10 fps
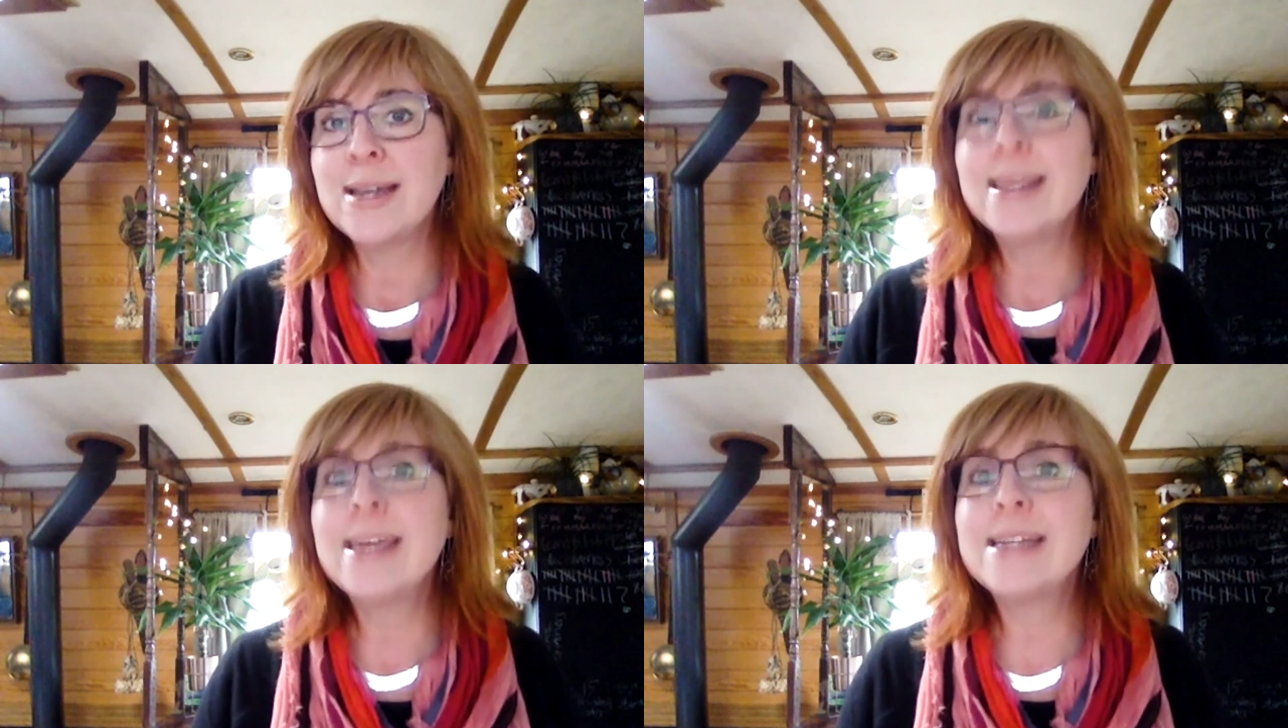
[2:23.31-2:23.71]

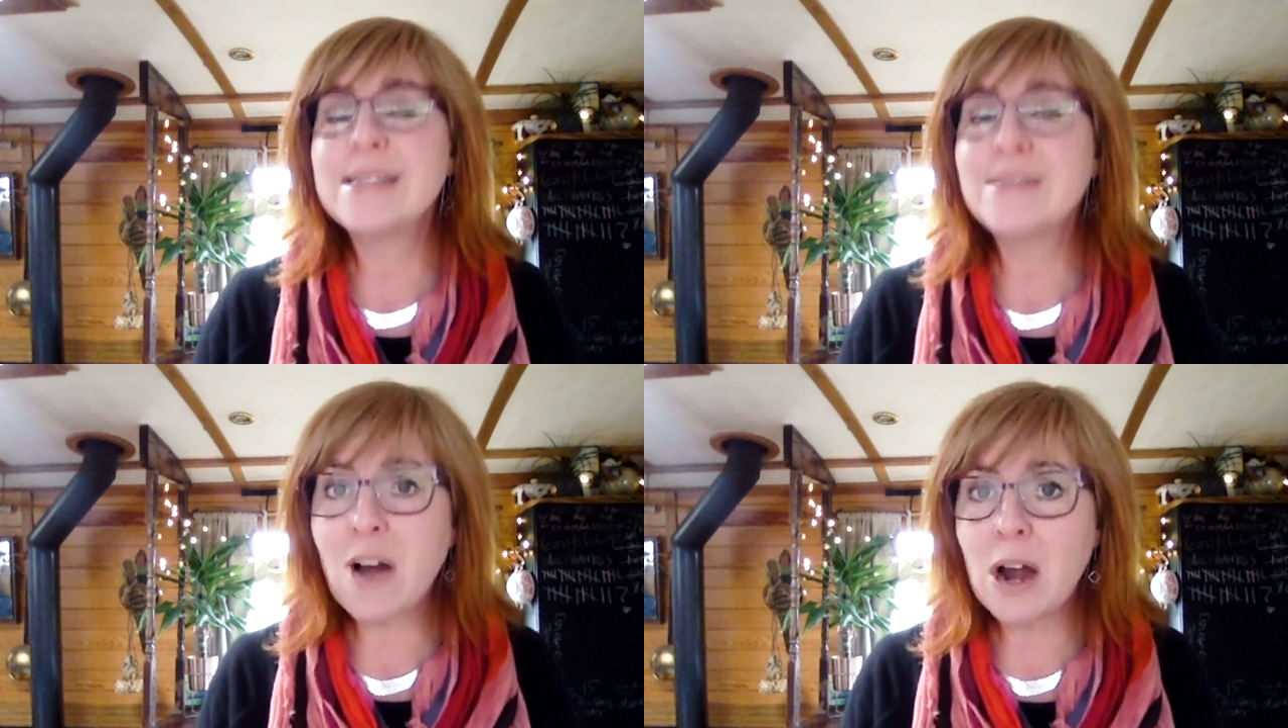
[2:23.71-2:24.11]
that it's
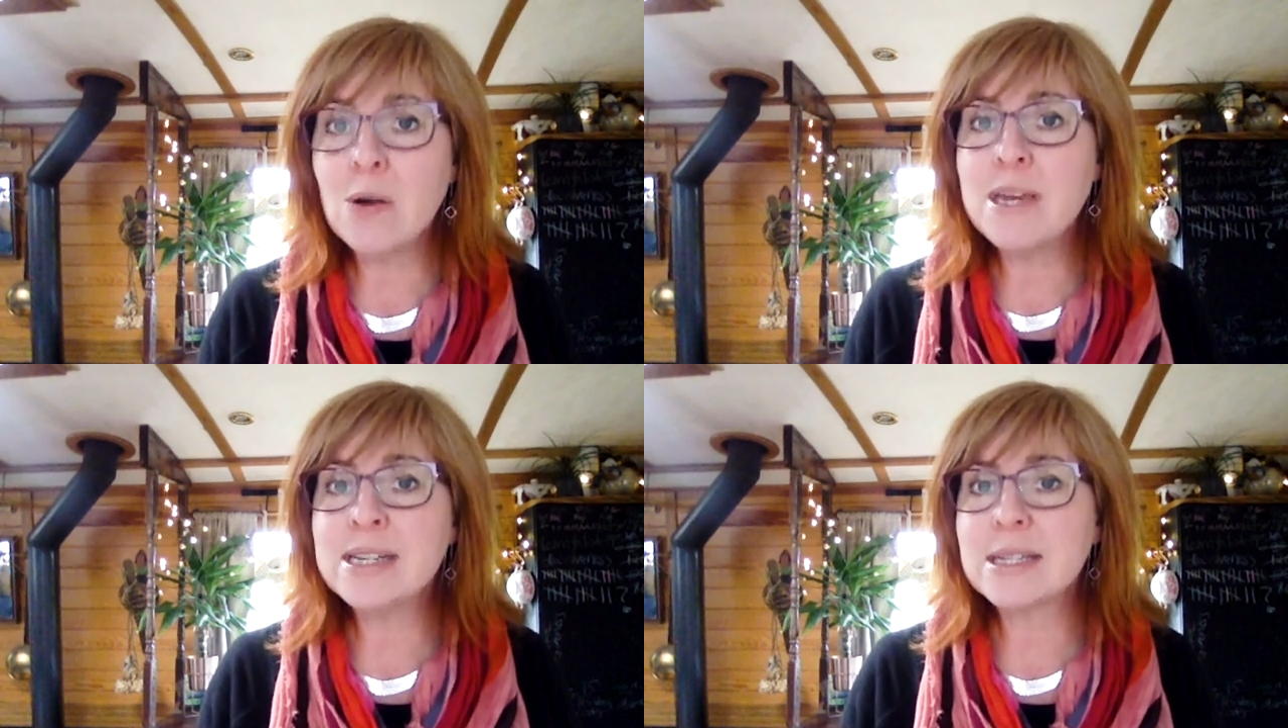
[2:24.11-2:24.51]

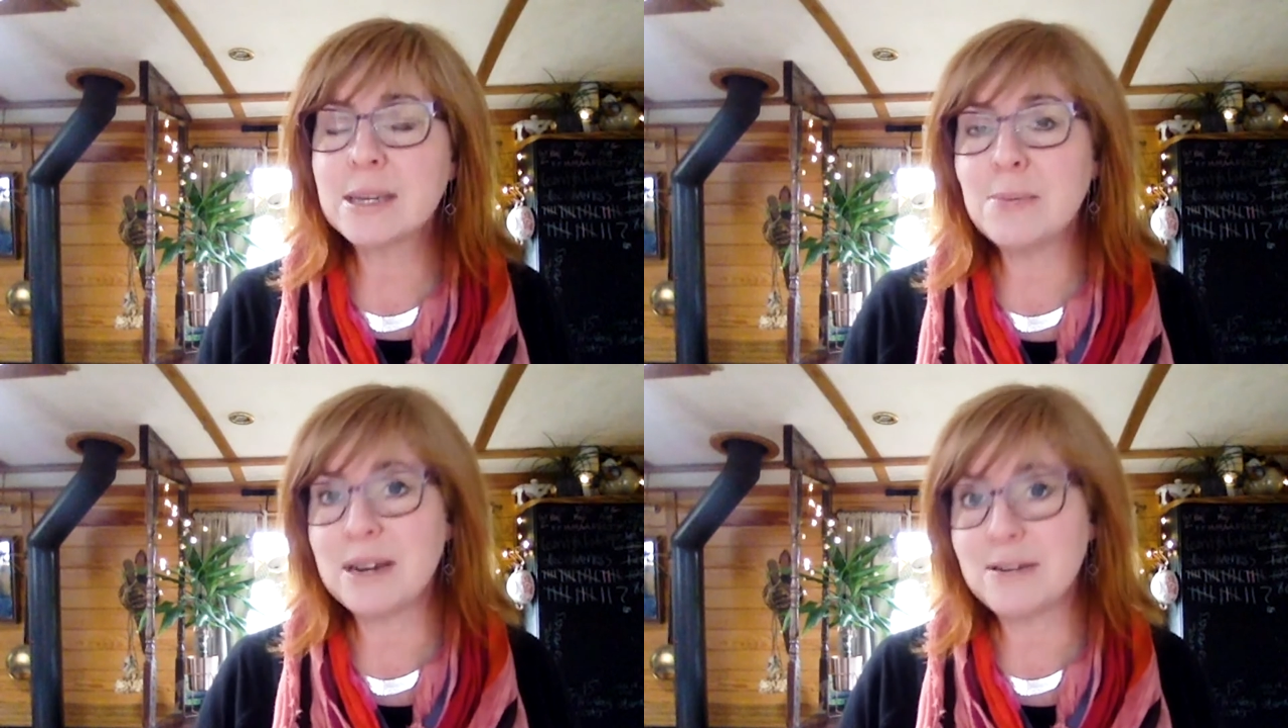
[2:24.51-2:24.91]

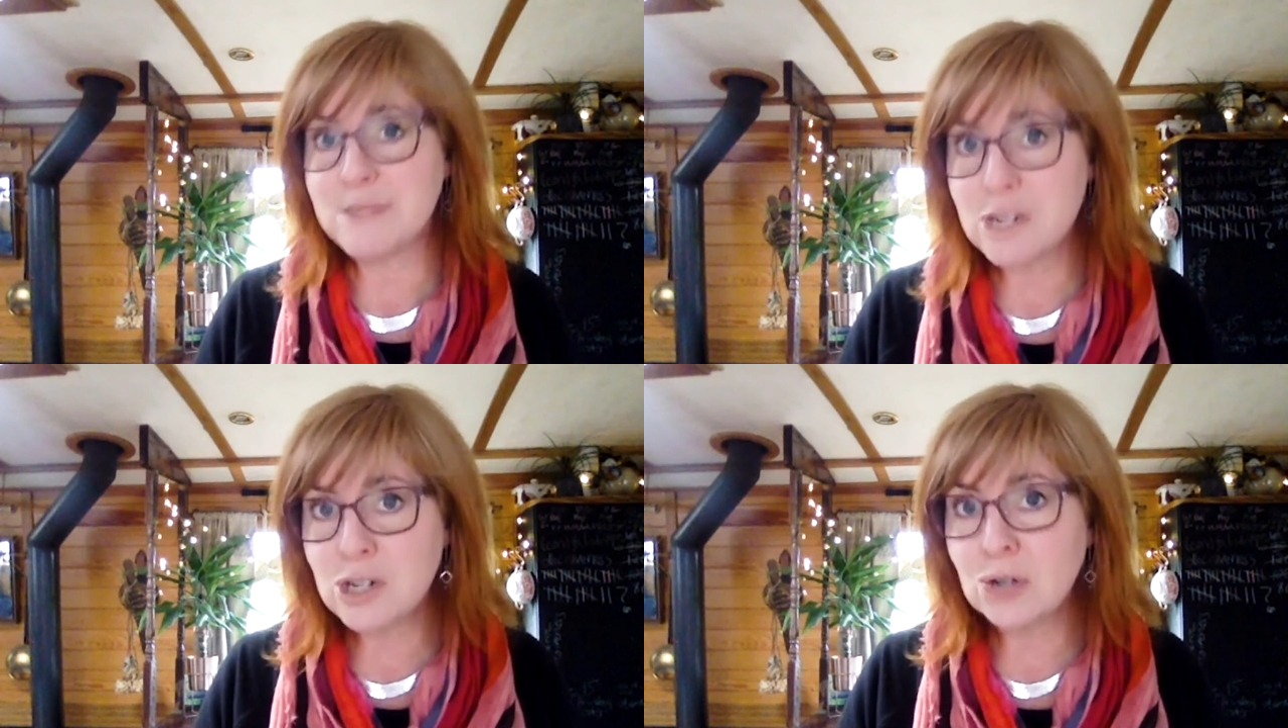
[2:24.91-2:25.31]
environmentally
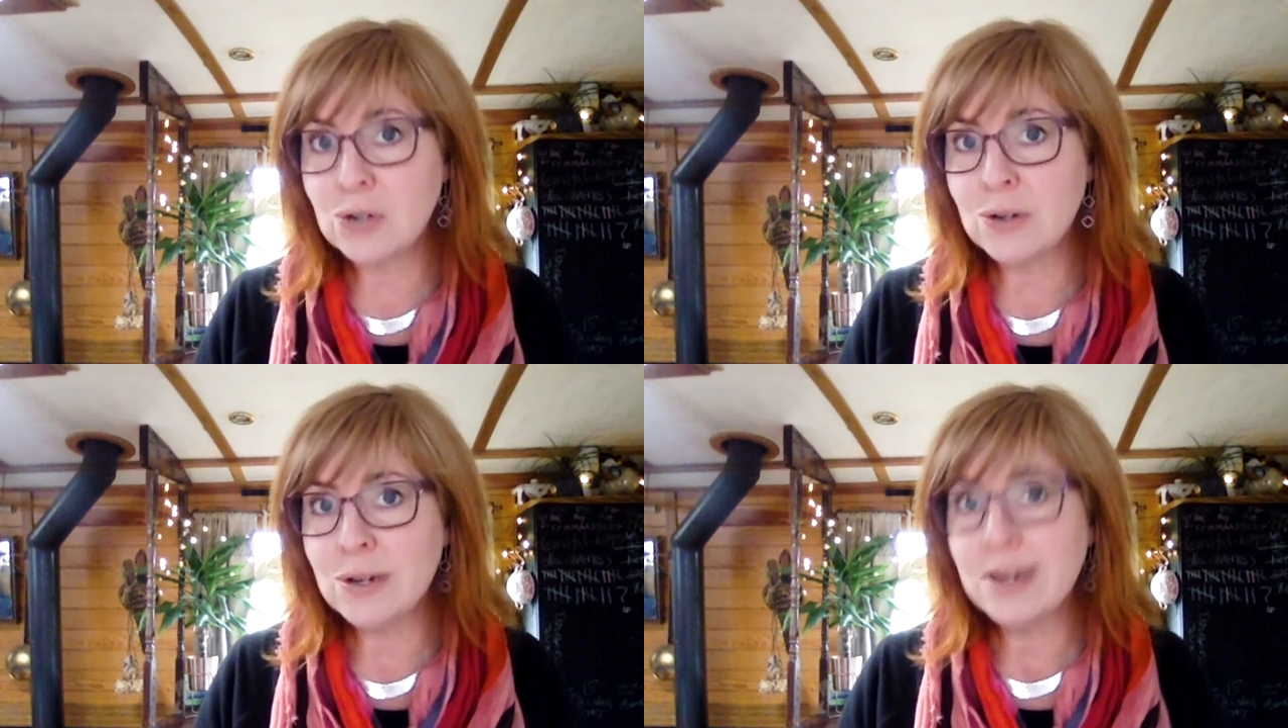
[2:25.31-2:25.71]
beneficial,